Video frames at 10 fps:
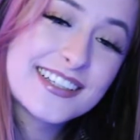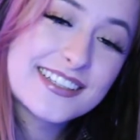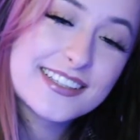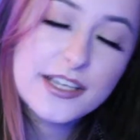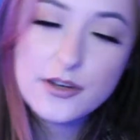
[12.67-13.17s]

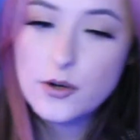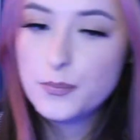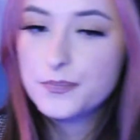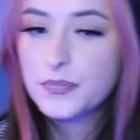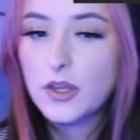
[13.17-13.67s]
Let's see.
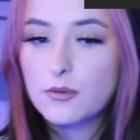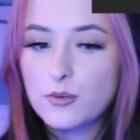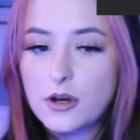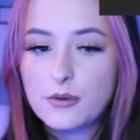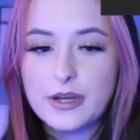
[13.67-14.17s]
Oh,
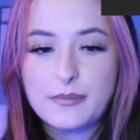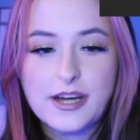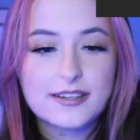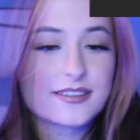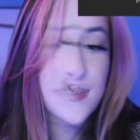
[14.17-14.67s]
wrong way,
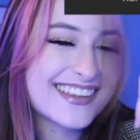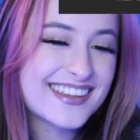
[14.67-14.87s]
Mags.